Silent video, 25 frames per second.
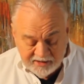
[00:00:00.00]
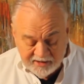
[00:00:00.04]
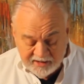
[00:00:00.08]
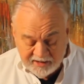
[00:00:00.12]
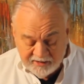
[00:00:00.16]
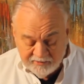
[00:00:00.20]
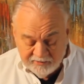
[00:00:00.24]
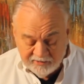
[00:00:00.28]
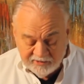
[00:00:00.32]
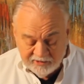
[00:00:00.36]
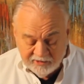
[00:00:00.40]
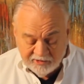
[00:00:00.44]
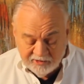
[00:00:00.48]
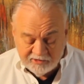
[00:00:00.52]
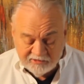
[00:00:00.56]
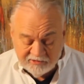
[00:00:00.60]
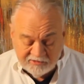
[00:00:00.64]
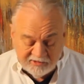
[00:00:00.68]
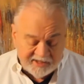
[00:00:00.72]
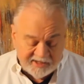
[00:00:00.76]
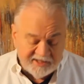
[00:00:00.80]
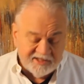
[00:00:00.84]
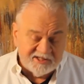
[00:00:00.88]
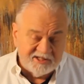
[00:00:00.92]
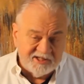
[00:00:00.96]
It would look
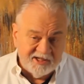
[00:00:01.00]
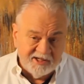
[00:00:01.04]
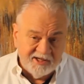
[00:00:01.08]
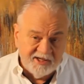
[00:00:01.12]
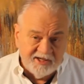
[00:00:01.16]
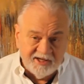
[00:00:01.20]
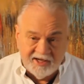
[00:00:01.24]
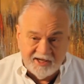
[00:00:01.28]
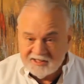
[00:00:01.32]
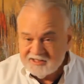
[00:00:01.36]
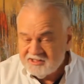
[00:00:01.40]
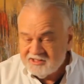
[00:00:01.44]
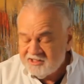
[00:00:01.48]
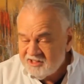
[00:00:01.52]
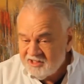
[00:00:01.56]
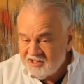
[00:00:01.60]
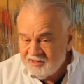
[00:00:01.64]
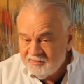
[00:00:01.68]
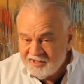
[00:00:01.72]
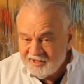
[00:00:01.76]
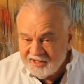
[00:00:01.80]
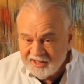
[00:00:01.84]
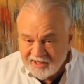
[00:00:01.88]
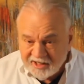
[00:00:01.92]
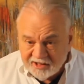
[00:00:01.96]
great sitting next to
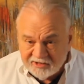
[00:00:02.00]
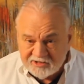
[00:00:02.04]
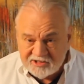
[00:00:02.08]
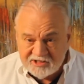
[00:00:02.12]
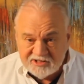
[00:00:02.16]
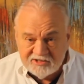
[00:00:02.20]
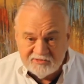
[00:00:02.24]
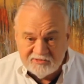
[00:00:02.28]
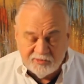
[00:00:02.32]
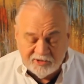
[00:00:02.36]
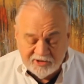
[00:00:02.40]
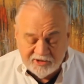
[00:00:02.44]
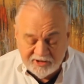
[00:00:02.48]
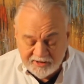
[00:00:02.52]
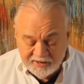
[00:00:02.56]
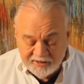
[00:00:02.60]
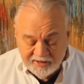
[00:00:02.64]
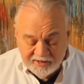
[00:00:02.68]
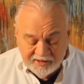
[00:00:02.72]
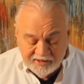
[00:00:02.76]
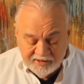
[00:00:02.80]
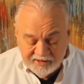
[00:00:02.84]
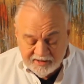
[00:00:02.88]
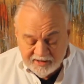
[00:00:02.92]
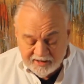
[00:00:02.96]
anybody else's Woody.